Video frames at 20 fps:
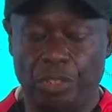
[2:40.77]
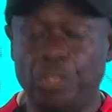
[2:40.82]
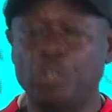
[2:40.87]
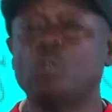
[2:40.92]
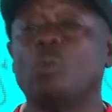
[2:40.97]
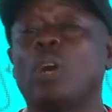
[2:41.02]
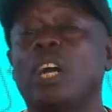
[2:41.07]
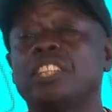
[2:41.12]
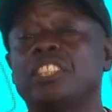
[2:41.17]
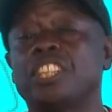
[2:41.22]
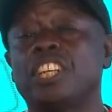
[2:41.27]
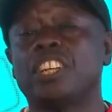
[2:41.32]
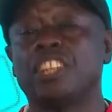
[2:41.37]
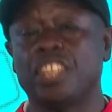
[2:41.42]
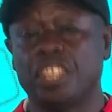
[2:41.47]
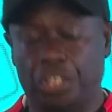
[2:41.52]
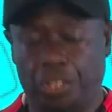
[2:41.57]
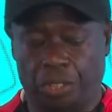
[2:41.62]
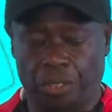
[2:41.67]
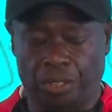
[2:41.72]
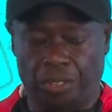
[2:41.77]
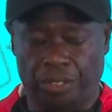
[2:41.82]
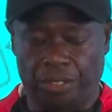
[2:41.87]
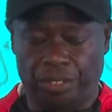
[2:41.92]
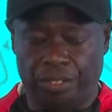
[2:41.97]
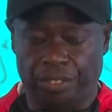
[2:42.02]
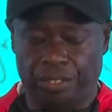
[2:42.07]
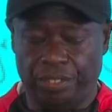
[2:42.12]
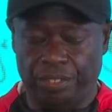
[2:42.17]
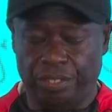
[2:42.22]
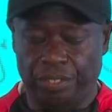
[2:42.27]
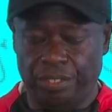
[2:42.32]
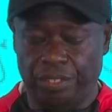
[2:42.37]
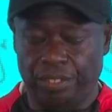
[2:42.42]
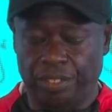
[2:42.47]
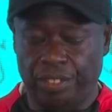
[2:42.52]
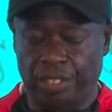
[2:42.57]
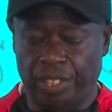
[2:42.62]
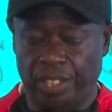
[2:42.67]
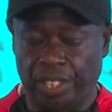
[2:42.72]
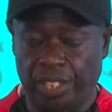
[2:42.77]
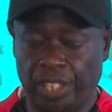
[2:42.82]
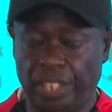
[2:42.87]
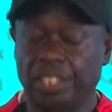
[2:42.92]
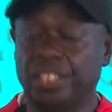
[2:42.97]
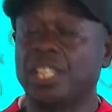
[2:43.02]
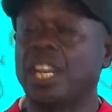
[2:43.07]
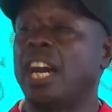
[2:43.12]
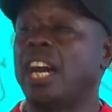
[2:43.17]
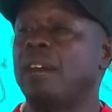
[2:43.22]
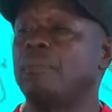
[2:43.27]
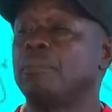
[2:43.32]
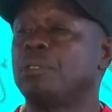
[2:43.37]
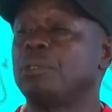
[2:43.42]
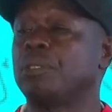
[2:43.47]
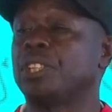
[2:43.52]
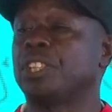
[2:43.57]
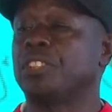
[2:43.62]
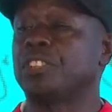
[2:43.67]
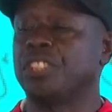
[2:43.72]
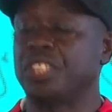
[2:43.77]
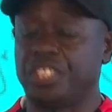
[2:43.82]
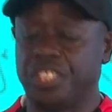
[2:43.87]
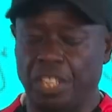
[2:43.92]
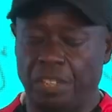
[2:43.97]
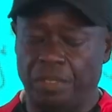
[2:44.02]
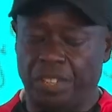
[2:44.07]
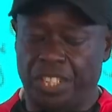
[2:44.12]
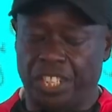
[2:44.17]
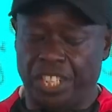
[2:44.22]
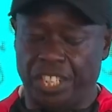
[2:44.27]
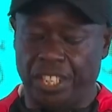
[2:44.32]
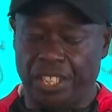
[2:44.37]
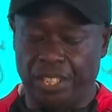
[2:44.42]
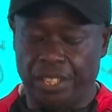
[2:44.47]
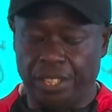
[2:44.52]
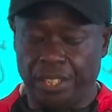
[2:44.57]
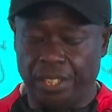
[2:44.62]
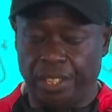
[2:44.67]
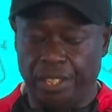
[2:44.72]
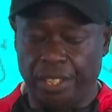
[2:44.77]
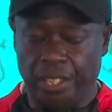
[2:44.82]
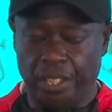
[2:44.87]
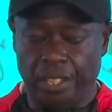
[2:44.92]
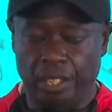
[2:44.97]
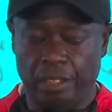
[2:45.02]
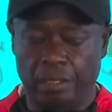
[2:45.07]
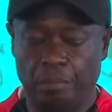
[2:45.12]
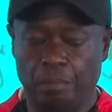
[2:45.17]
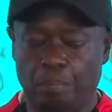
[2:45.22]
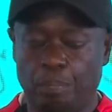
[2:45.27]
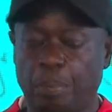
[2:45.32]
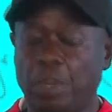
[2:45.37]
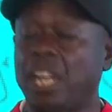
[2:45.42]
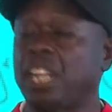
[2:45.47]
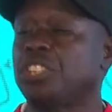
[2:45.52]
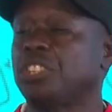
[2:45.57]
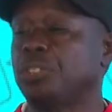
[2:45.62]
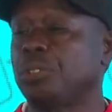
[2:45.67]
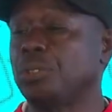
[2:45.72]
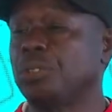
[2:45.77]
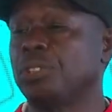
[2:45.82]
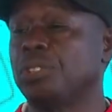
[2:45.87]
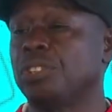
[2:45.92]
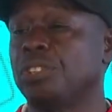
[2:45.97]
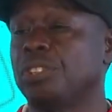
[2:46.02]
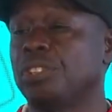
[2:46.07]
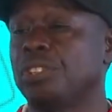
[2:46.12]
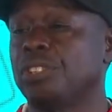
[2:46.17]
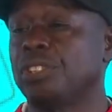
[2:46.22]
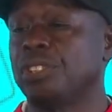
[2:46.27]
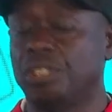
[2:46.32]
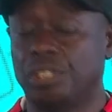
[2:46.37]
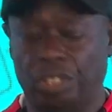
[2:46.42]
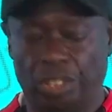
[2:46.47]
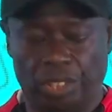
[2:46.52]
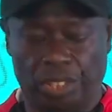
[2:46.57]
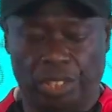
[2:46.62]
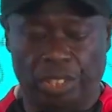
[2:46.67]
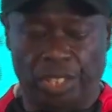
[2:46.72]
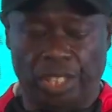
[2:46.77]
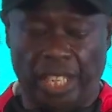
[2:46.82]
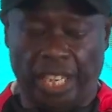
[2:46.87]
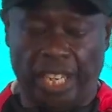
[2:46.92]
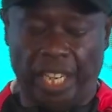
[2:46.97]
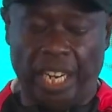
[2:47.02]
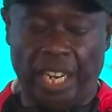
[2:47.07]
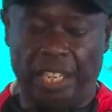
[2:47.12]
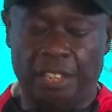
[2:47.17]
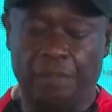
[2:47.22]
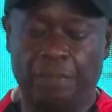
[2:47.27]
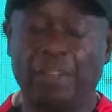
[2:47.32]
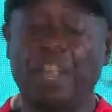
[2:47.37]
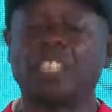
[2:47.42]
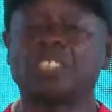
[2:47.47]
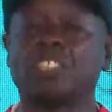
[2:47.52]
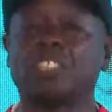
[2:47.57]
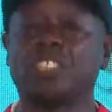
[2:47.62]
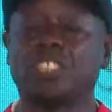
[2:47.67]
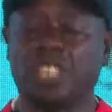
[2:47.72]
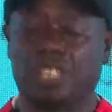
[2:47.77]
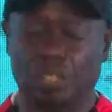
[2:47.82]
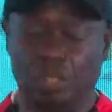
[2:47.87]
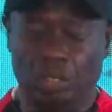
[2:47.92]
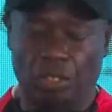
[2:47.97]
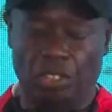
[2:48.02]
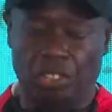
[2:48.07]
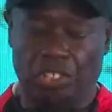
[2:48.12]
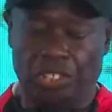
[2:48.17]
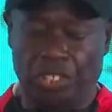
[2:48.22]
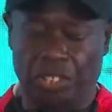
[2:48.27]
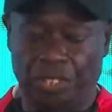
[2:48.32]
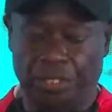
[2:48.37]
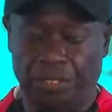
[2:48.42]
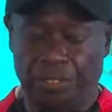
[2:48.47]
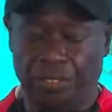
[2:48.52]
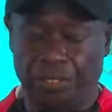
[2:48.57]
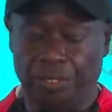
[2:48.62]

Your generation is armed with creativity, passion, and advanced technology.